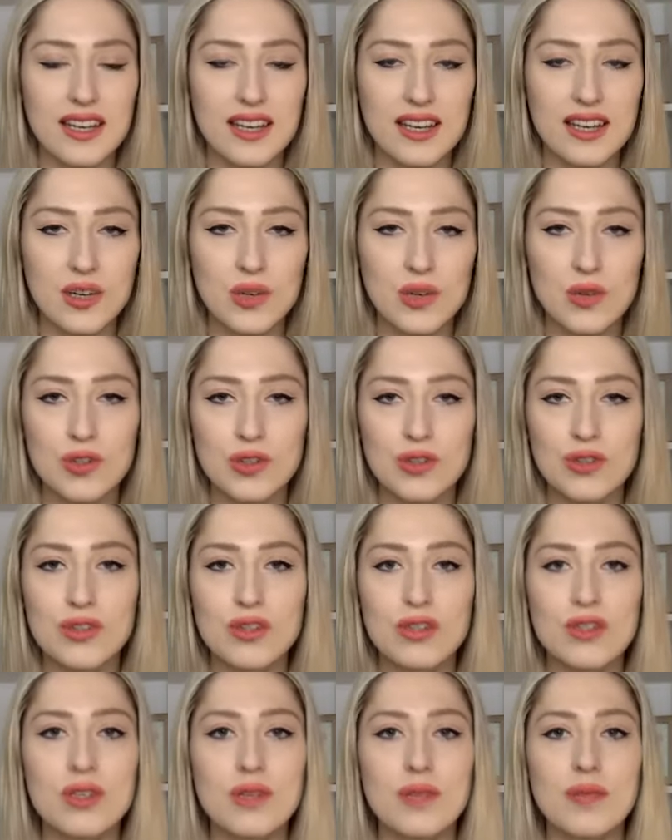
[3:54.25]
yeah, you
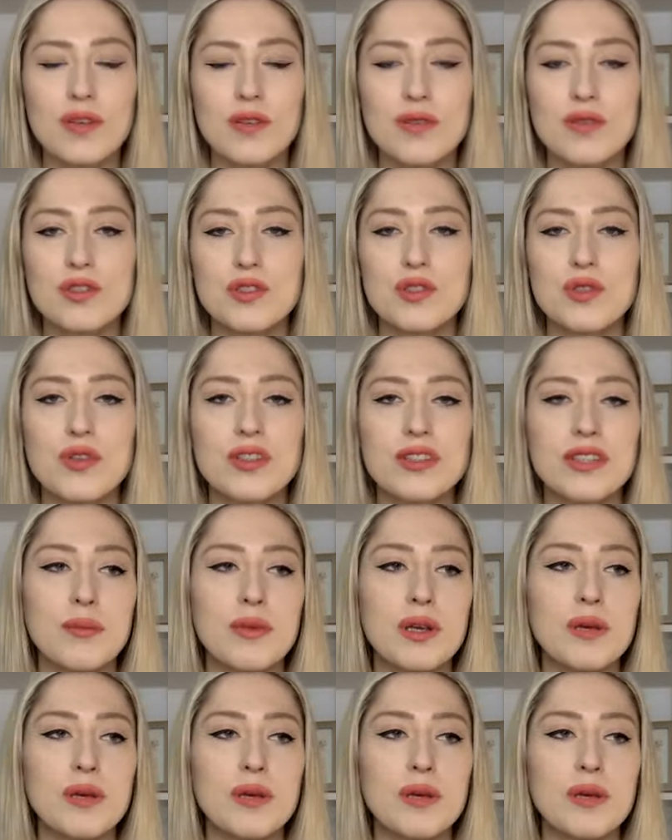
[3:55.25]
did something that was so exciting.